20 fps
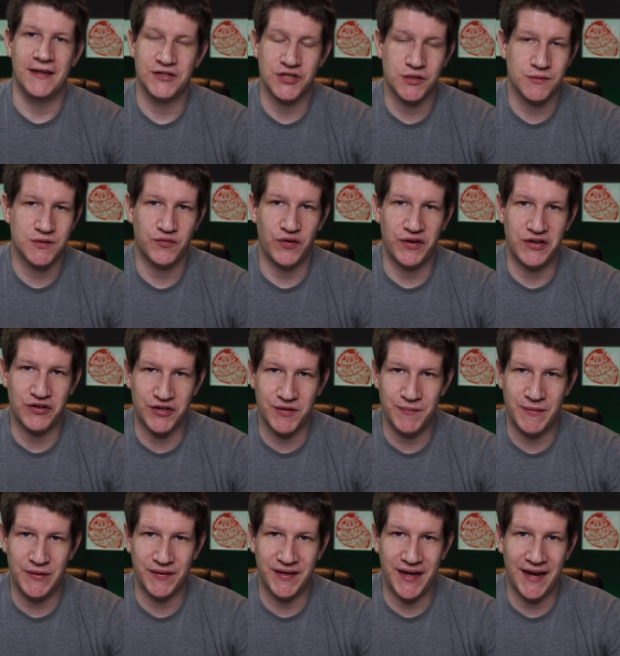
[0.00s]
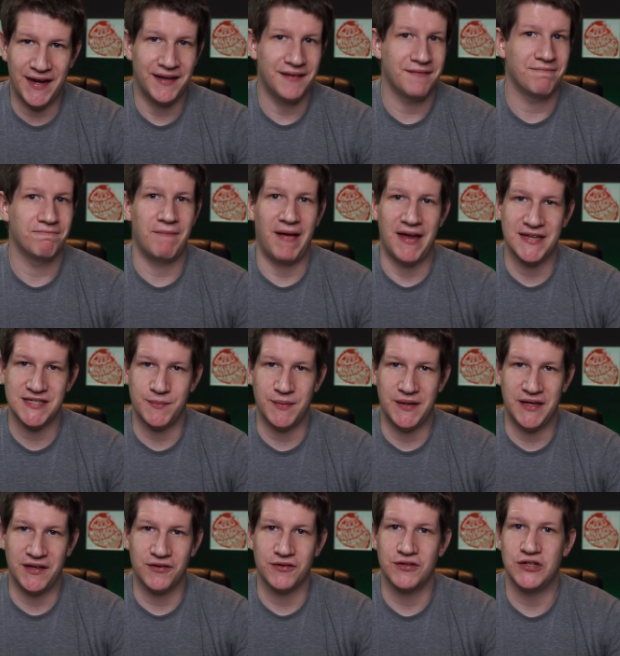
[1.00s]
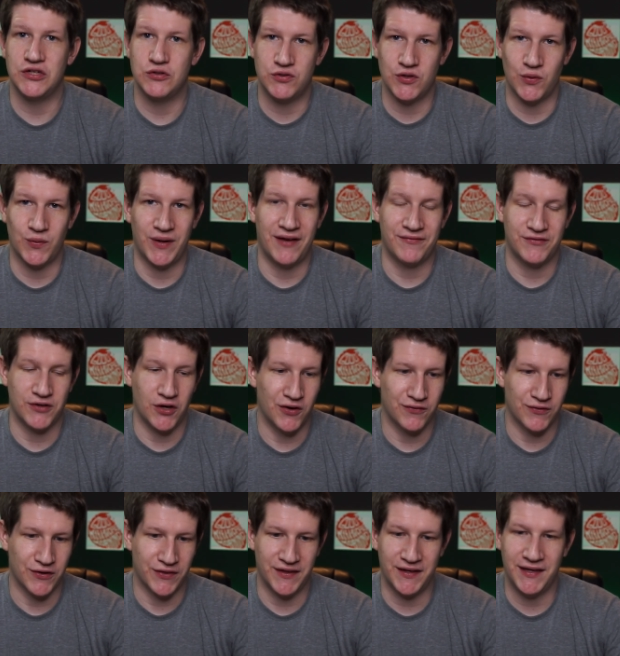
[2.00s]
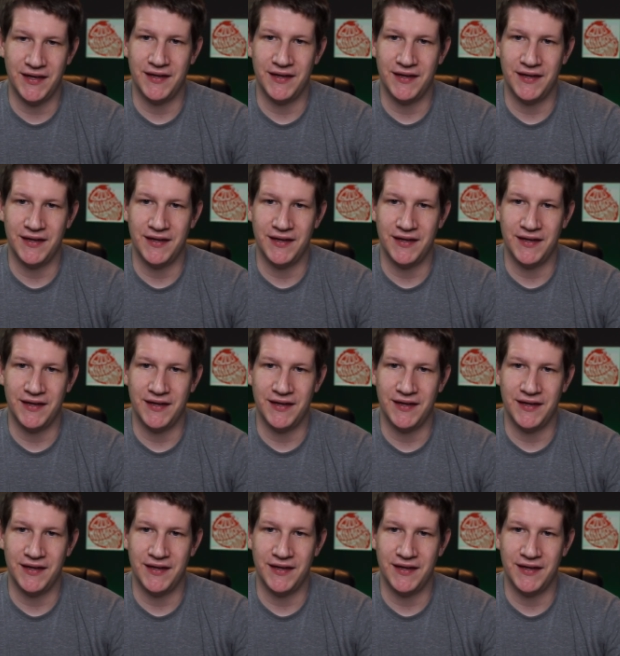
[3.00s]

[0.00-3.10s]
In terms of what you're communicating, as a beginner, you don't have to overthink